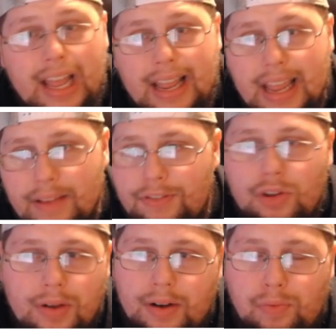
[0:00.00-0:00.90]
if you
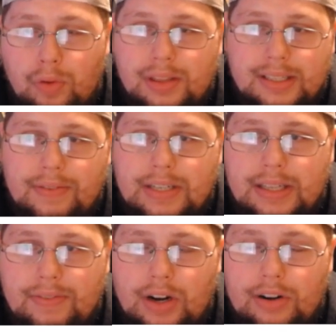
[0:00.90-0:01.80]
can afford the
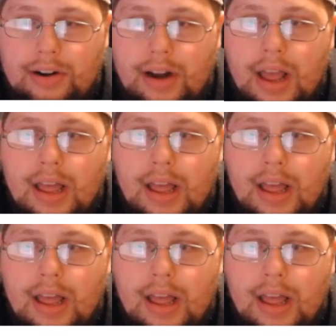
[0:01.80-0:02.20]
$7,700.